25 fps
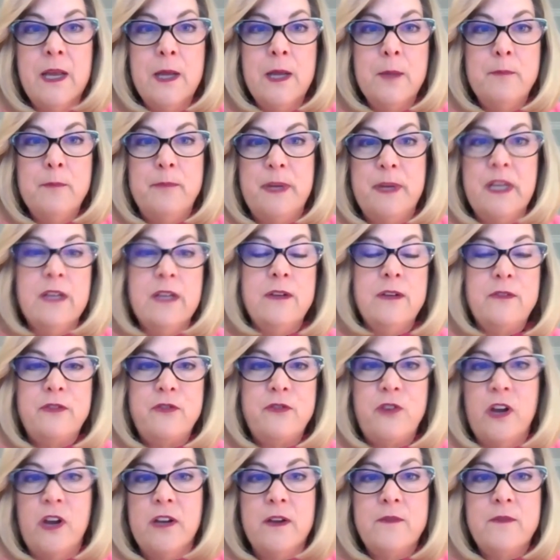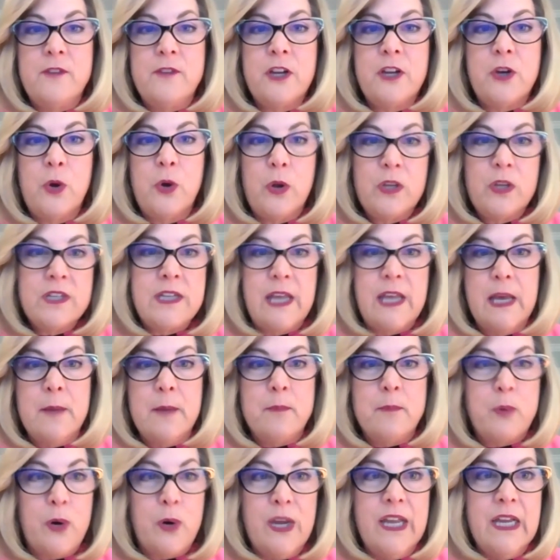be in front of the Golden Gate
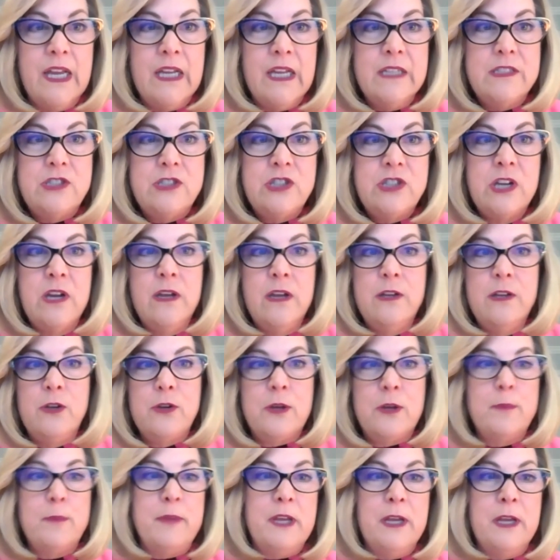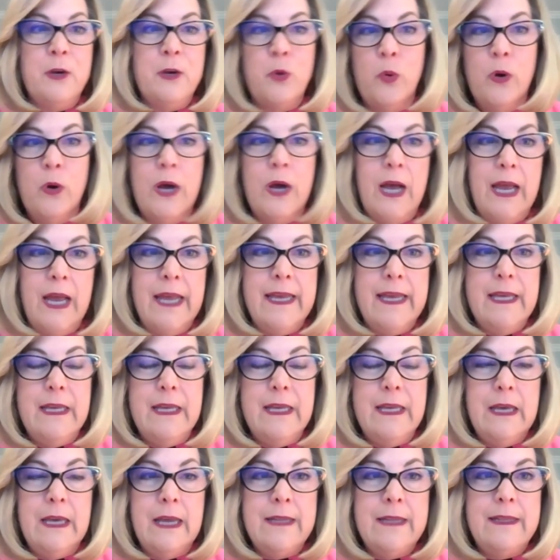Bridge. You can be in Hawaii,
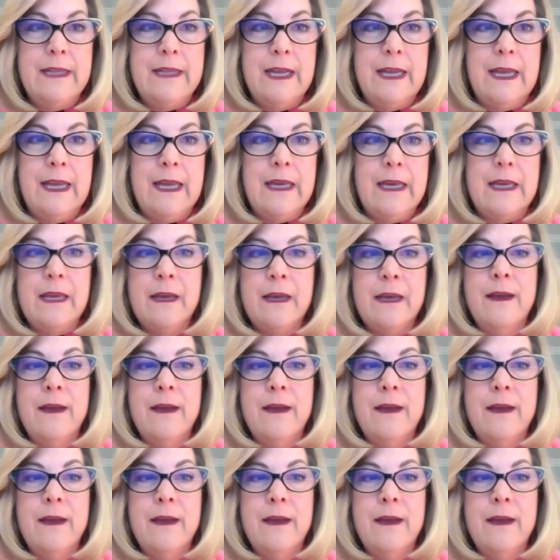I think.